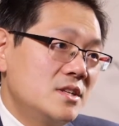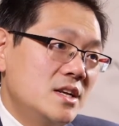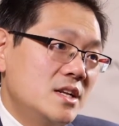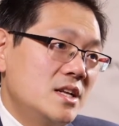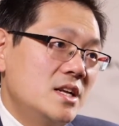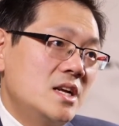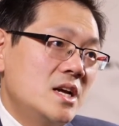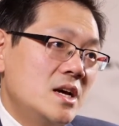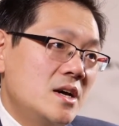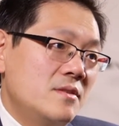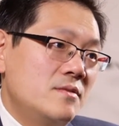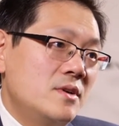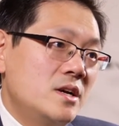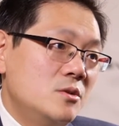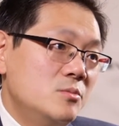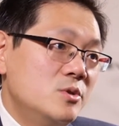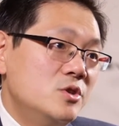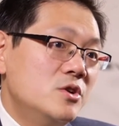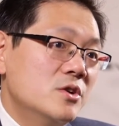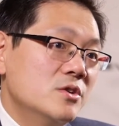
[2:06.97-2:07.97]
that they have
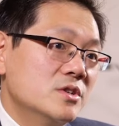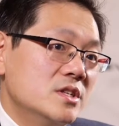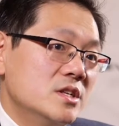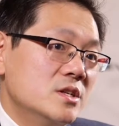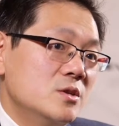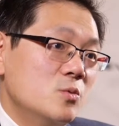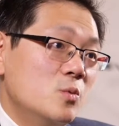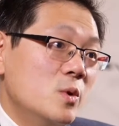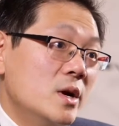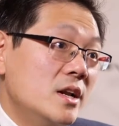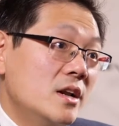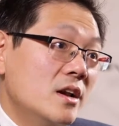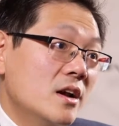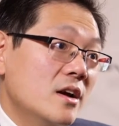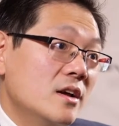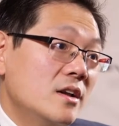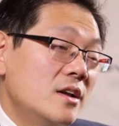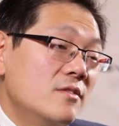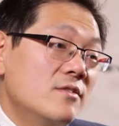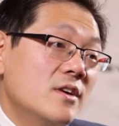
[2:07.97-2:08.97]
endometriosis when
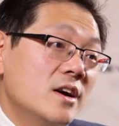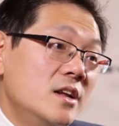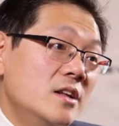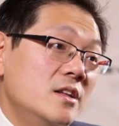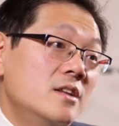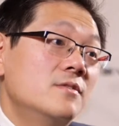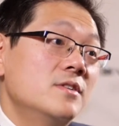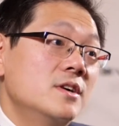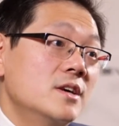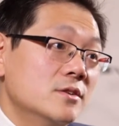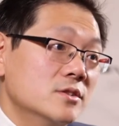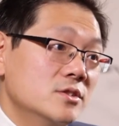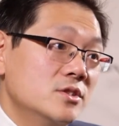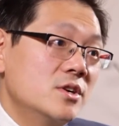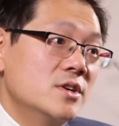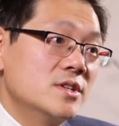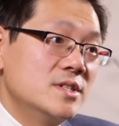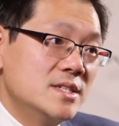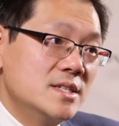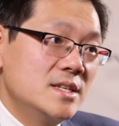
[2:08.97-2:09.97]
they find it difficult to
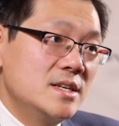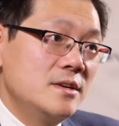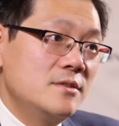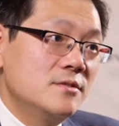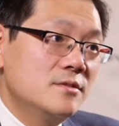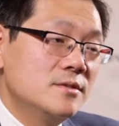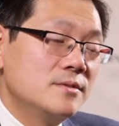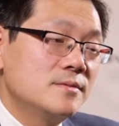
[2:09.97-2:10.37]
conceive.